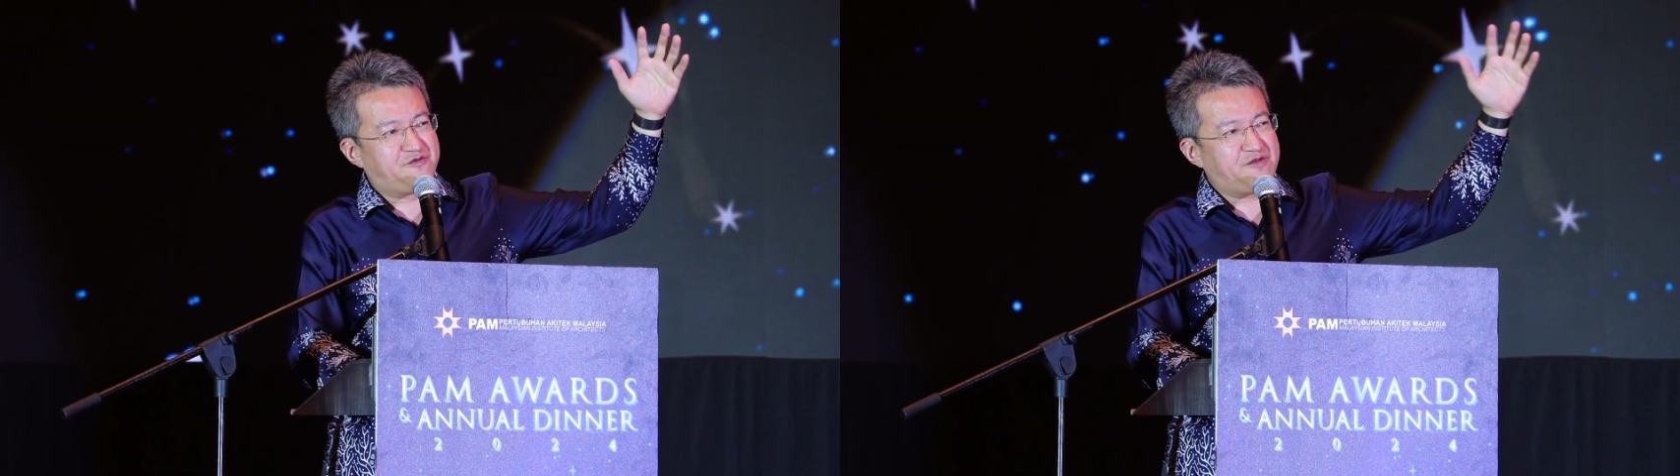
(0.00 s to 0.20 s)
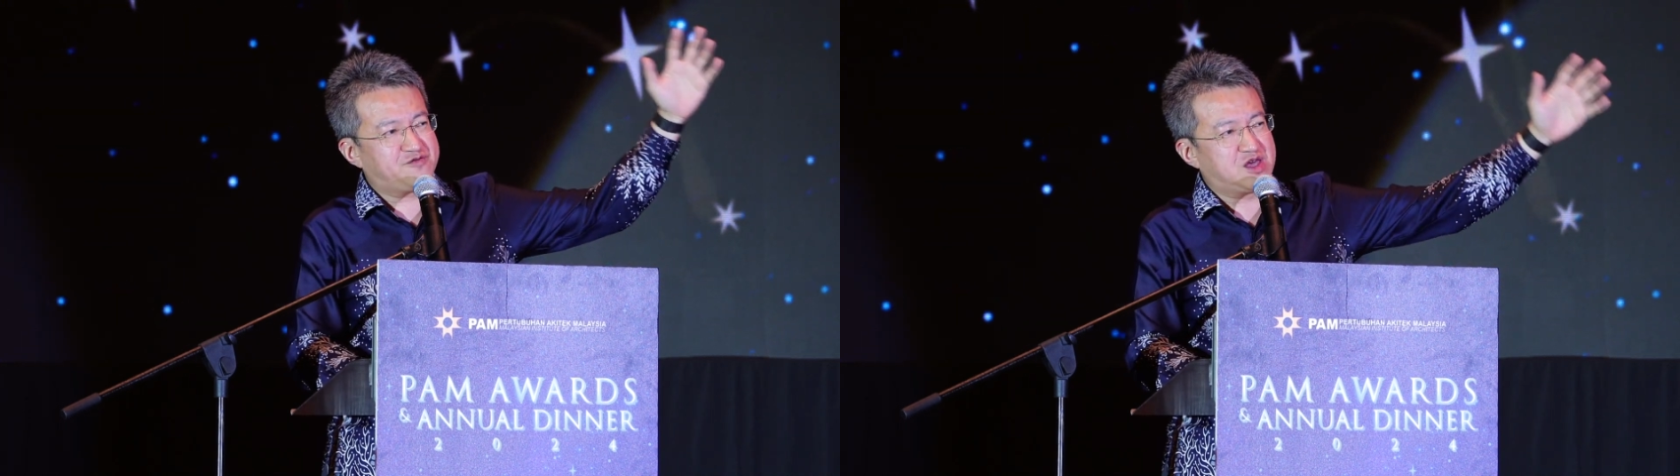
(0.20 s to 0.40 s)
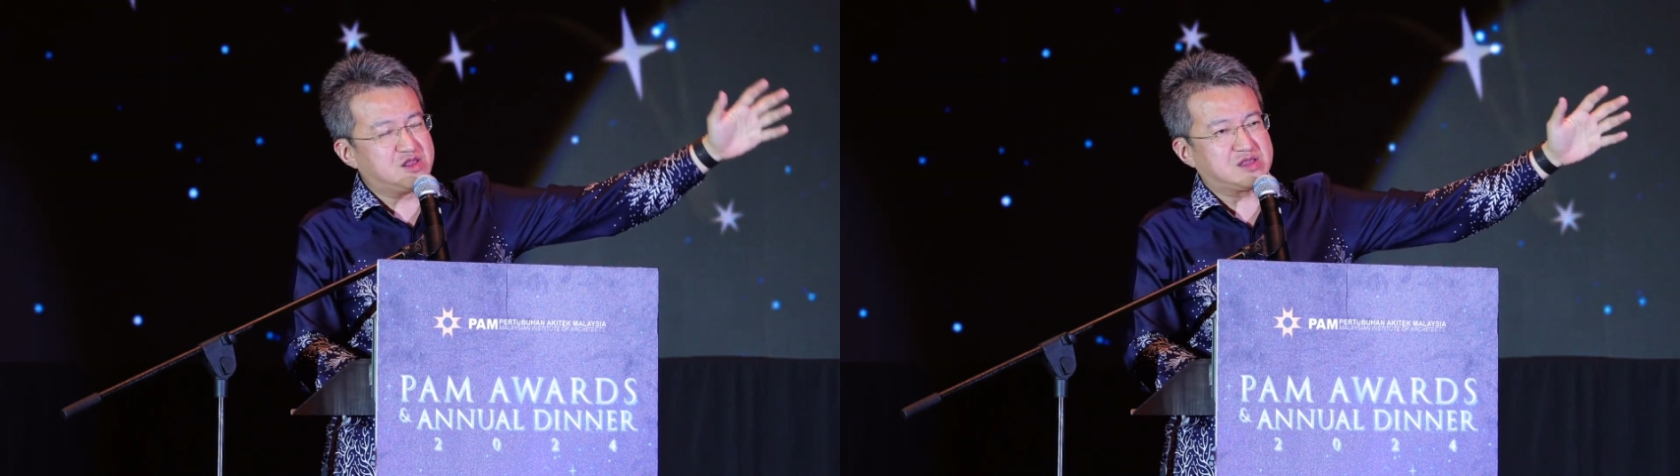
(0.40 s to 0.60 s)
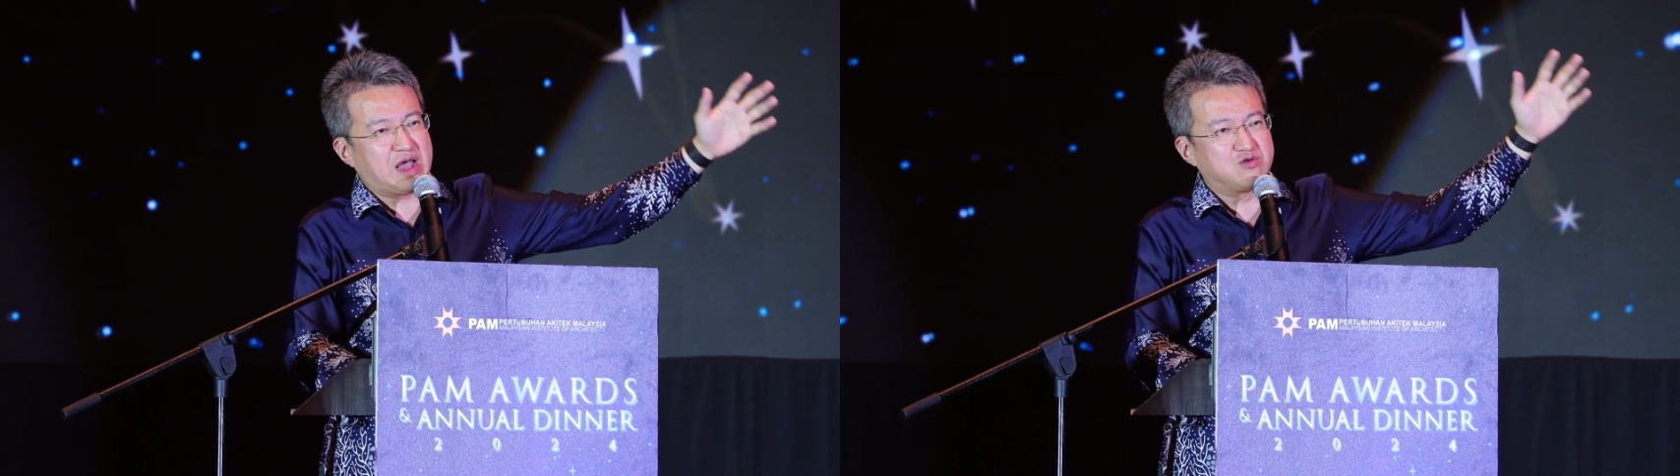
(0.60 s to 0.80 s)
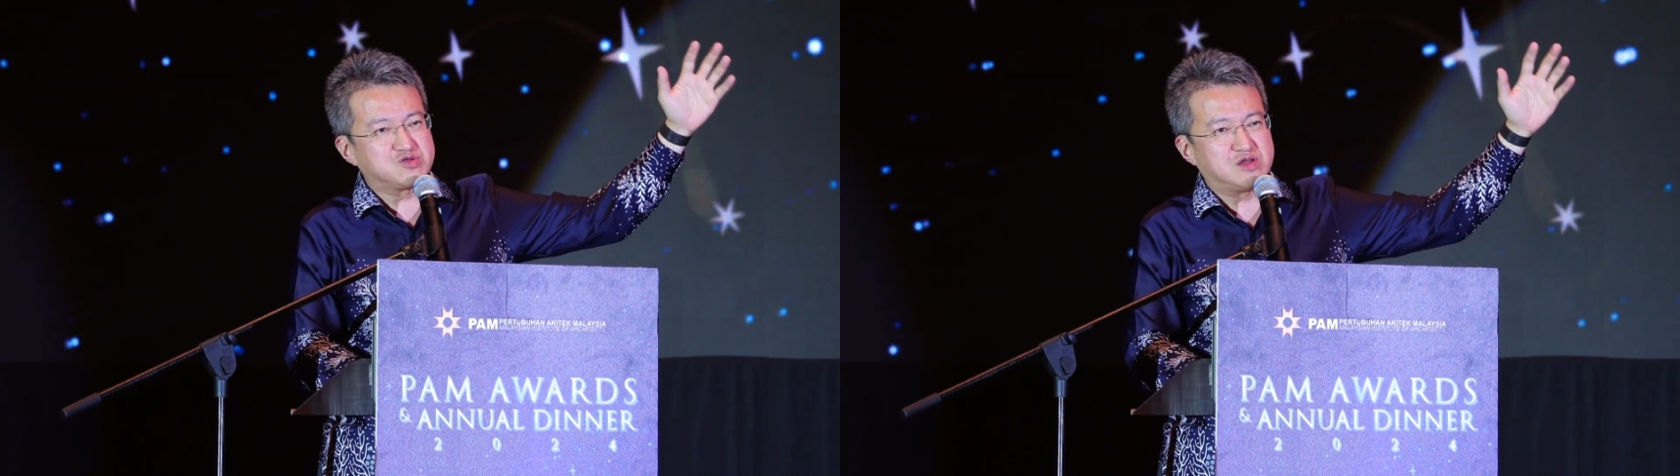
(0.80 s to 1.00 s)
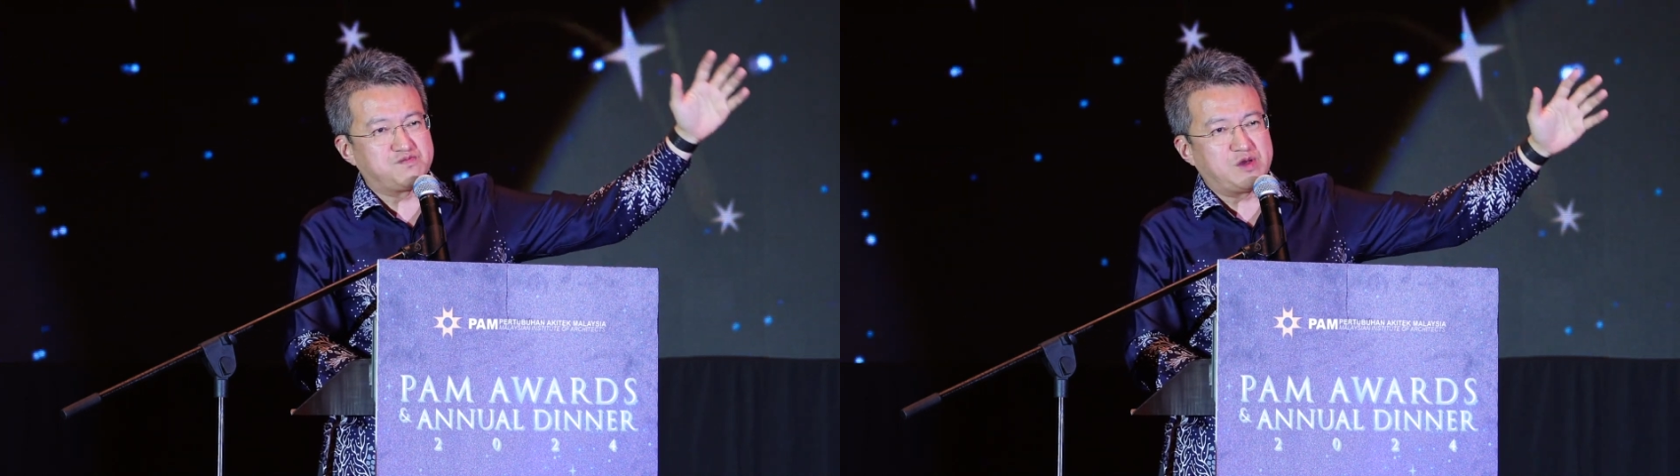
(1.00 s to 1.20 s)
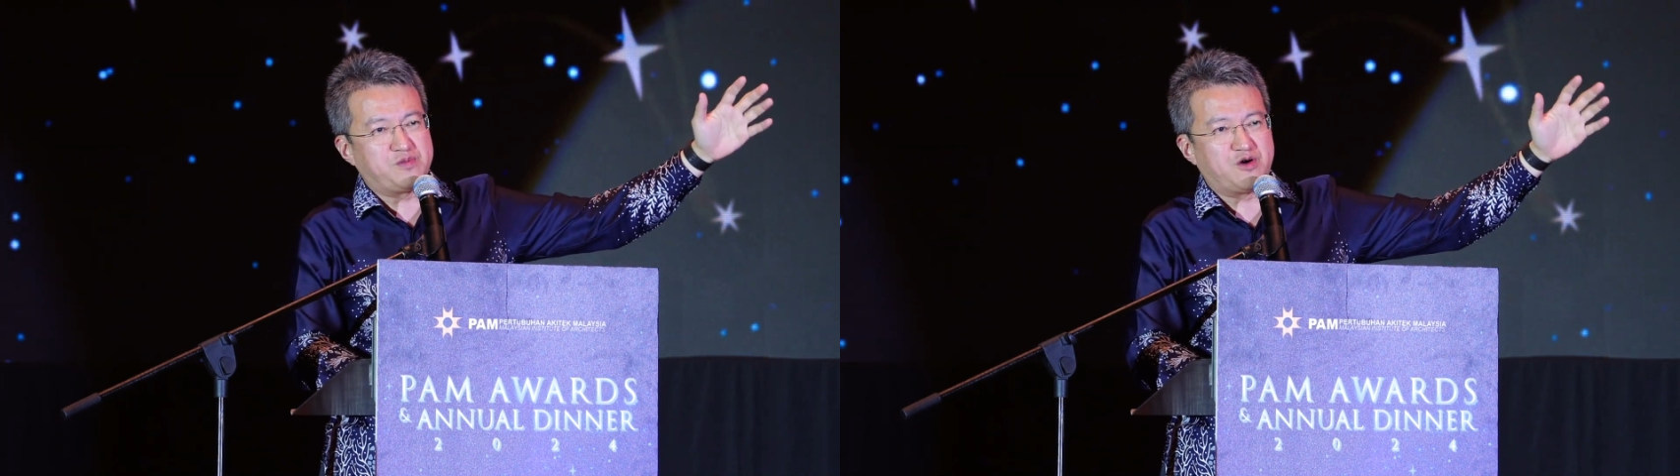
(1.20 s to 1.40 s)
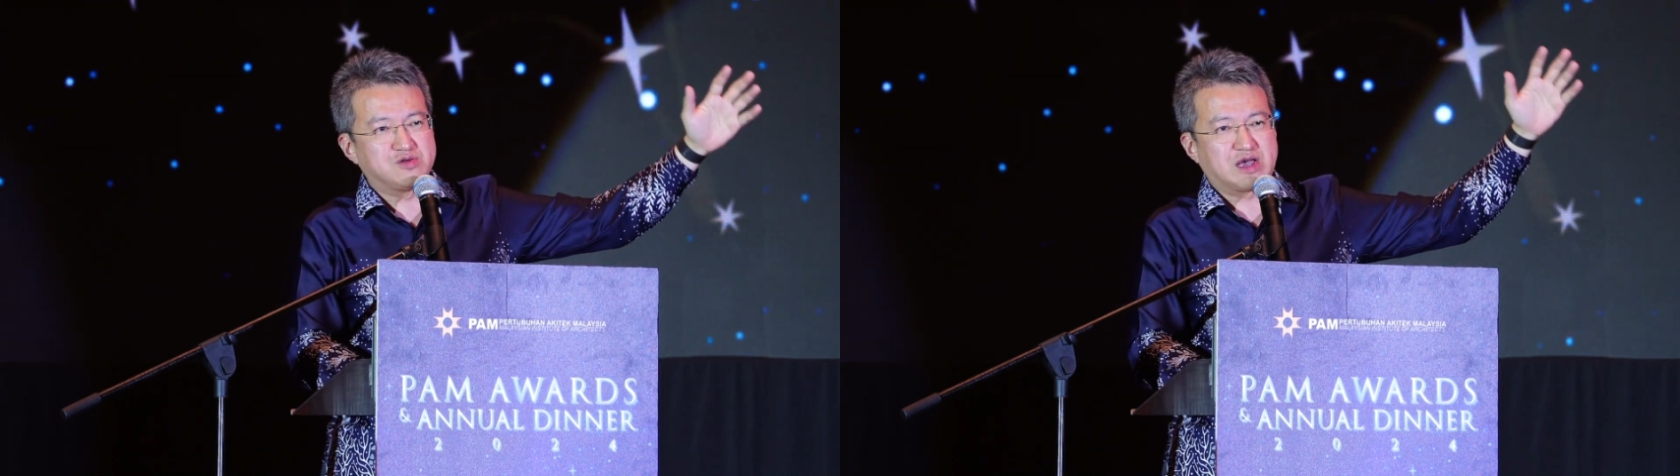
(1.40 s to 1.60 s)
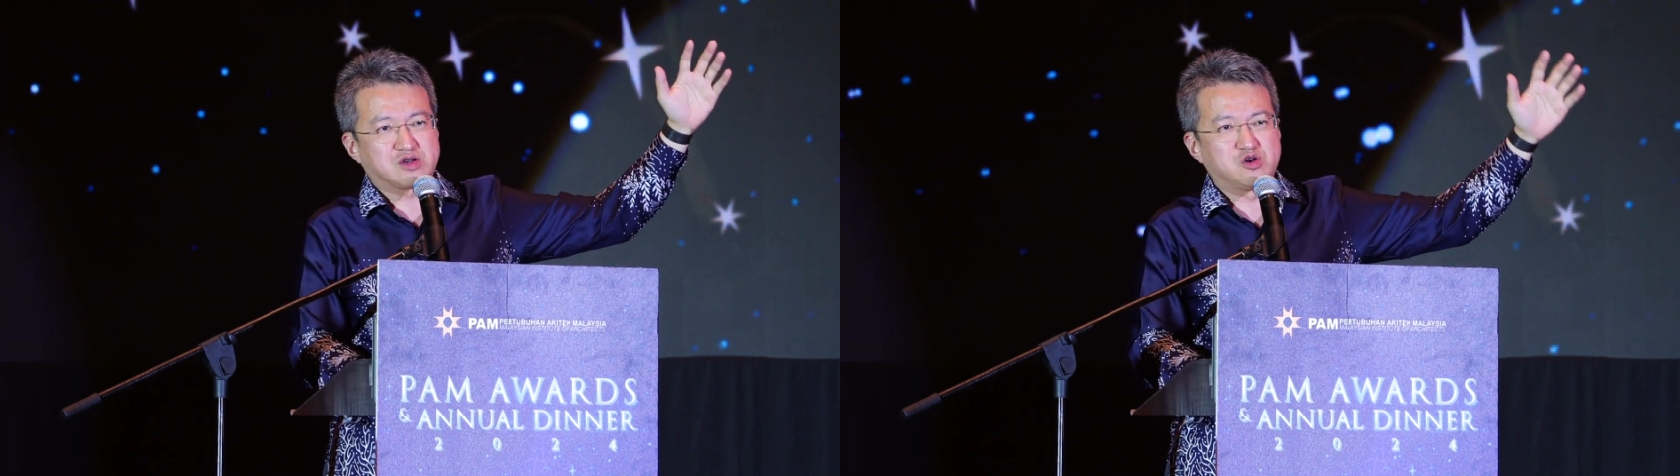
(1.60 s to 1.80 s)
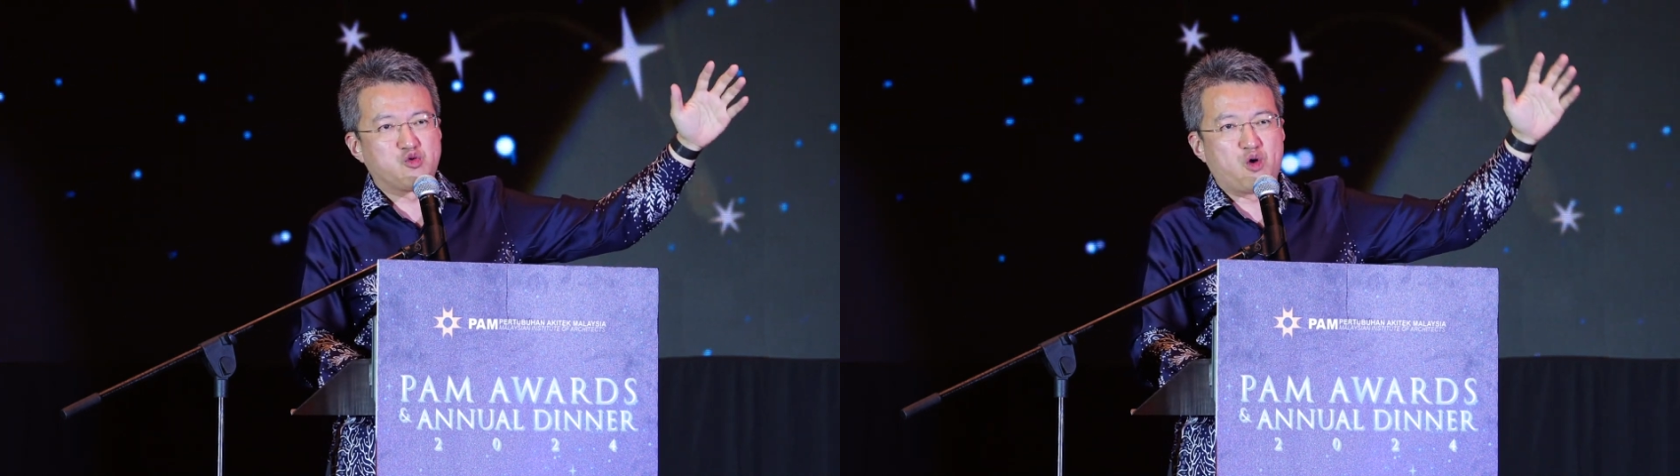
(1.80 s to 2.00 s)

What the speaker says: 15,000 people that are going